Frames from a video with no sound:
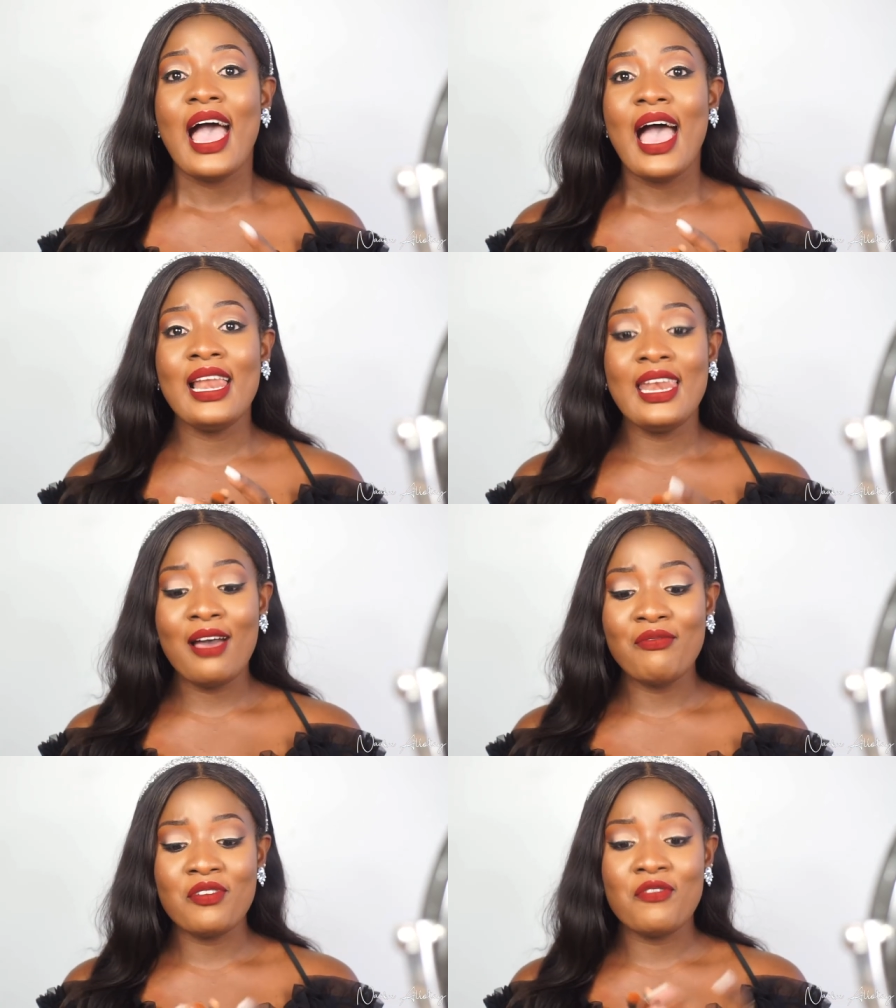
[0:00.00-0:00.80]
I
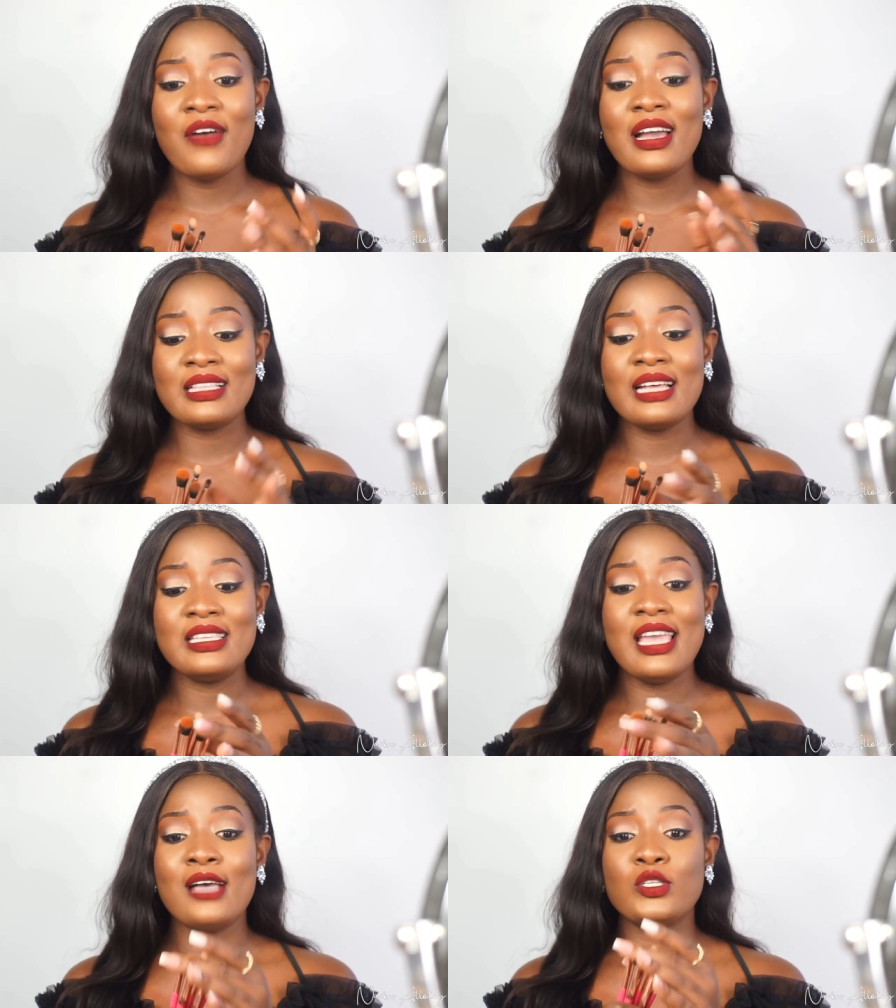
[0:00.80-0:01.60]
love the fact that
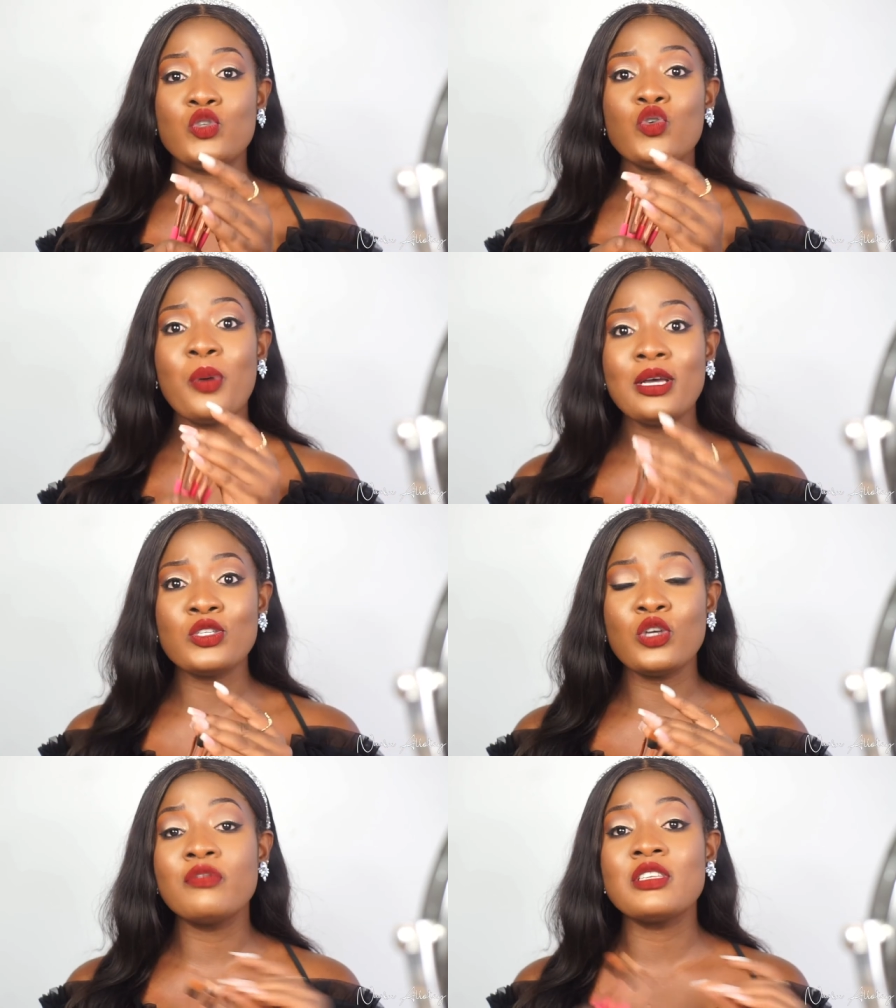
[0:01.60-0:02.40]
they are super
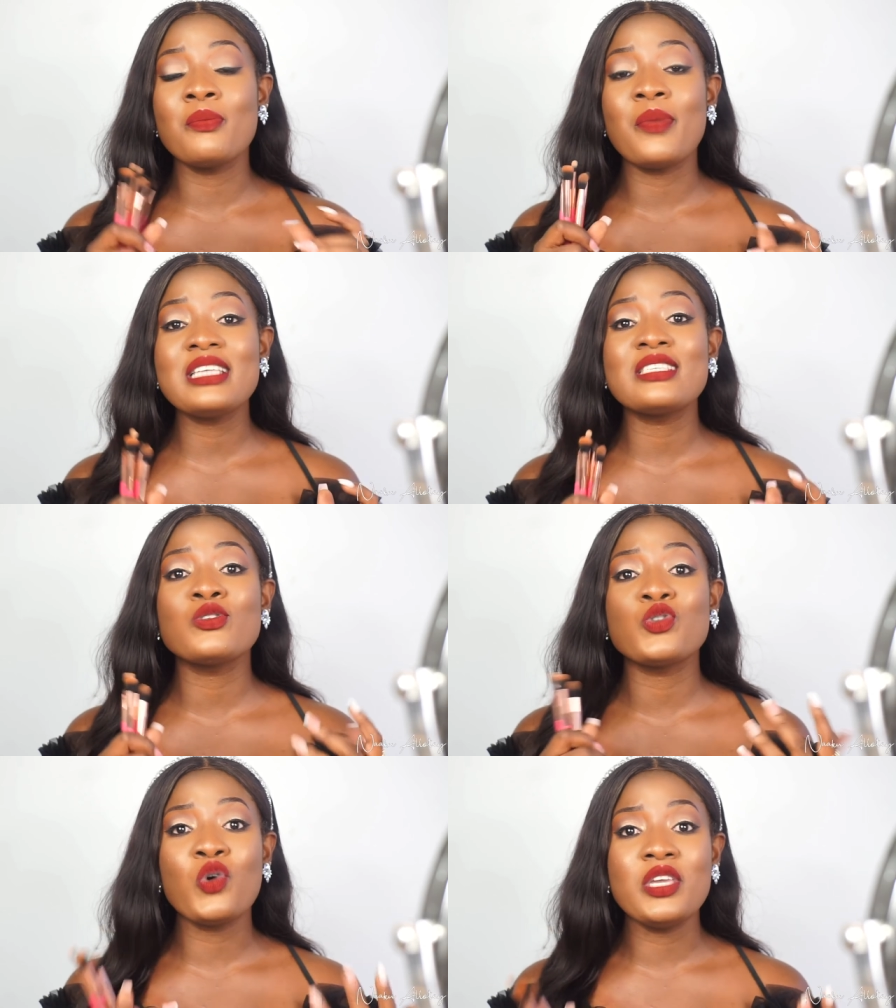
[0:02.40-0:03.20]
soft. It makes it
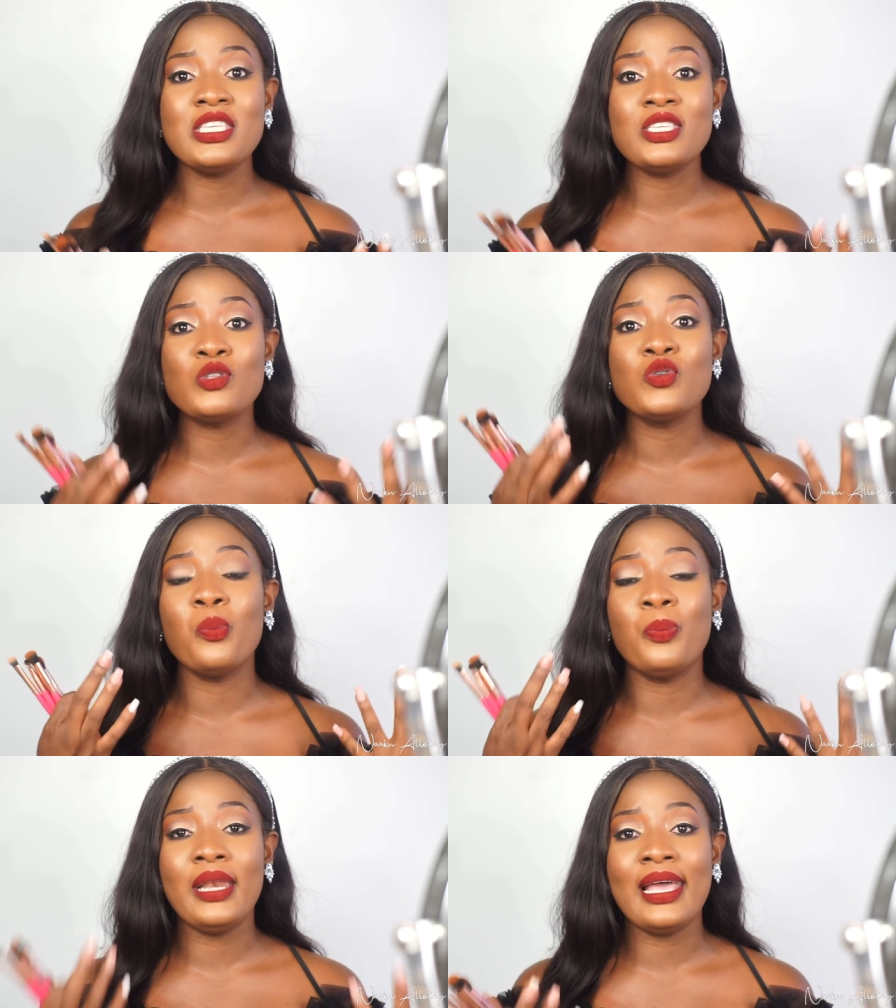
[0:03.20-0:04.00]
so easy to
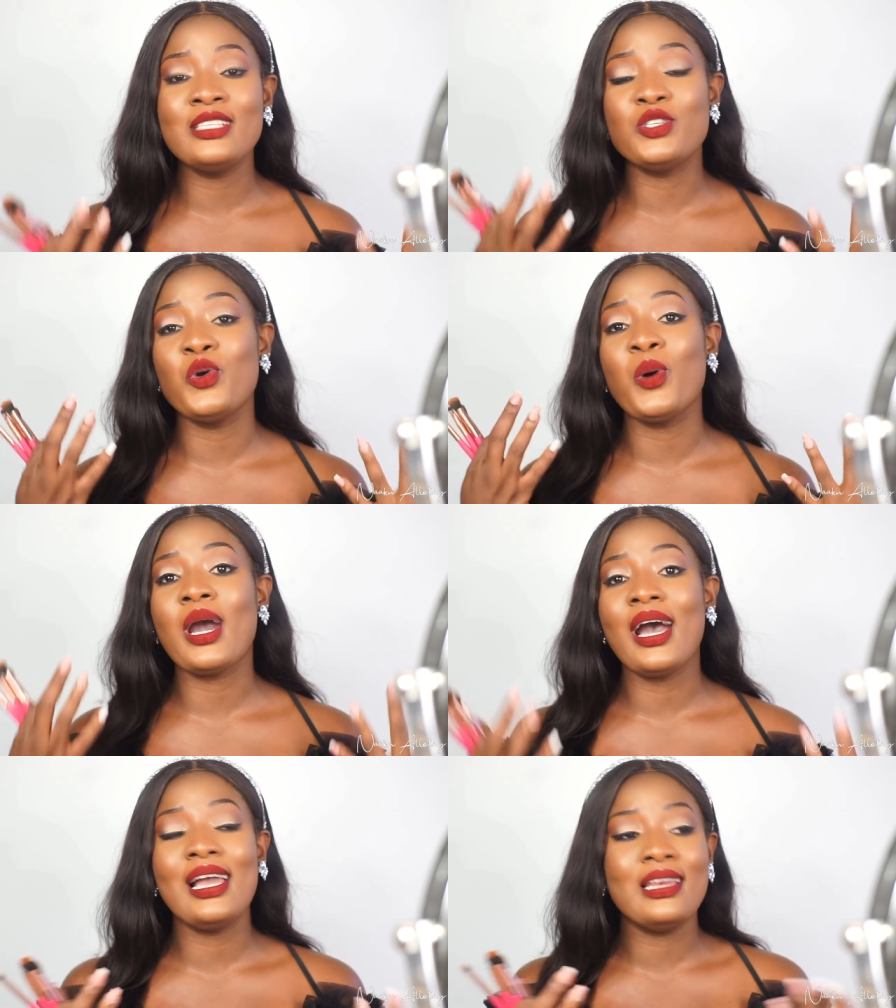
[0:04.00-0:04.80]
blend your
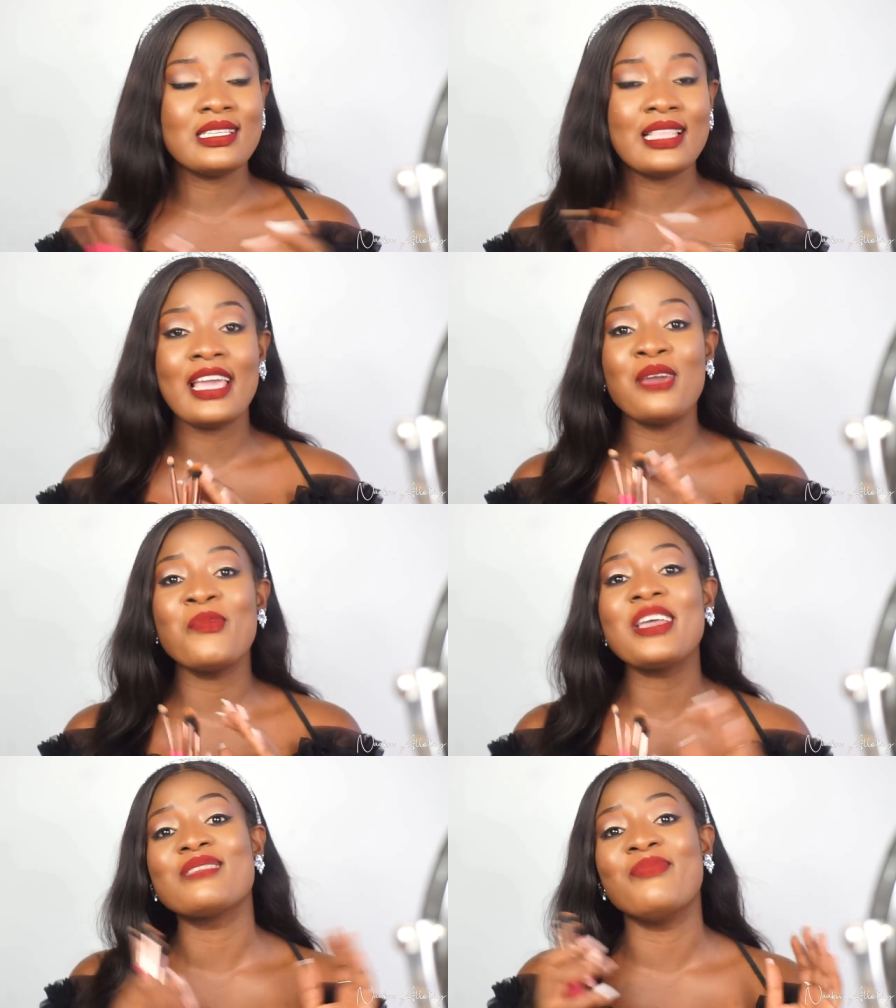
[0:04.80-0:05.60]
colors. Like, it
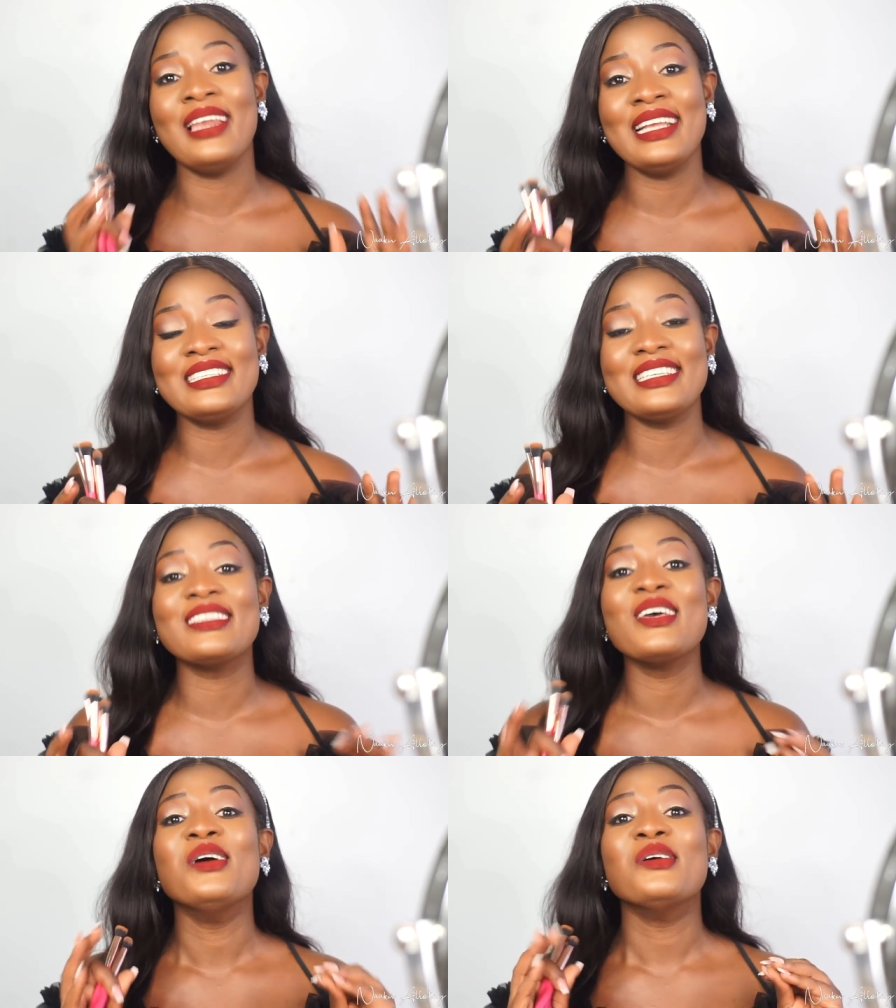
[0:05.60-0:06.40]
makes blending
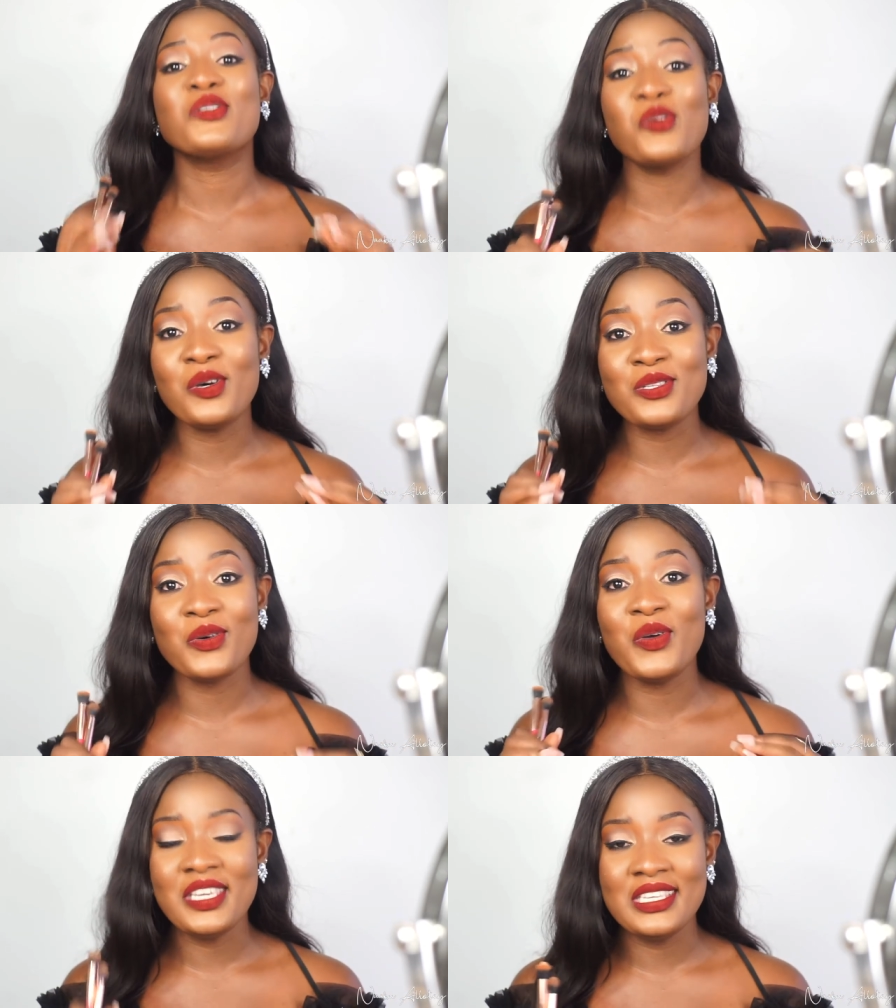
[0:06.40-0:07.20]
so
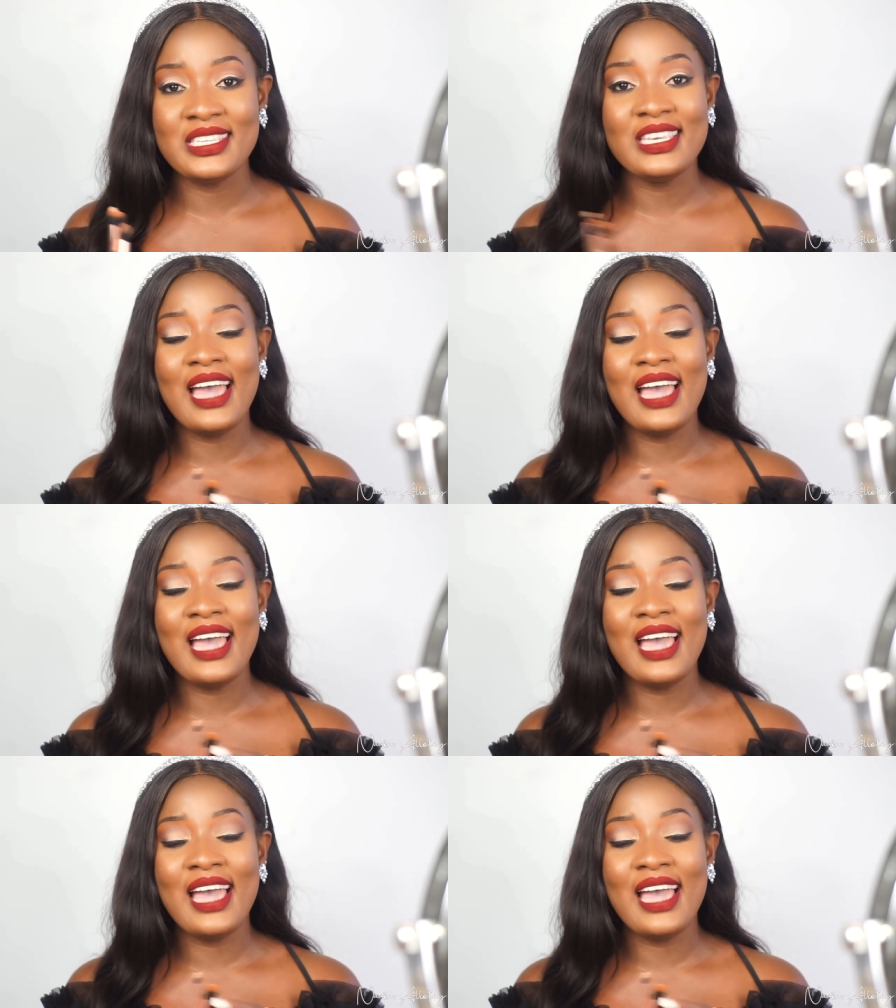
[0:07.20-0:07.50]
easy.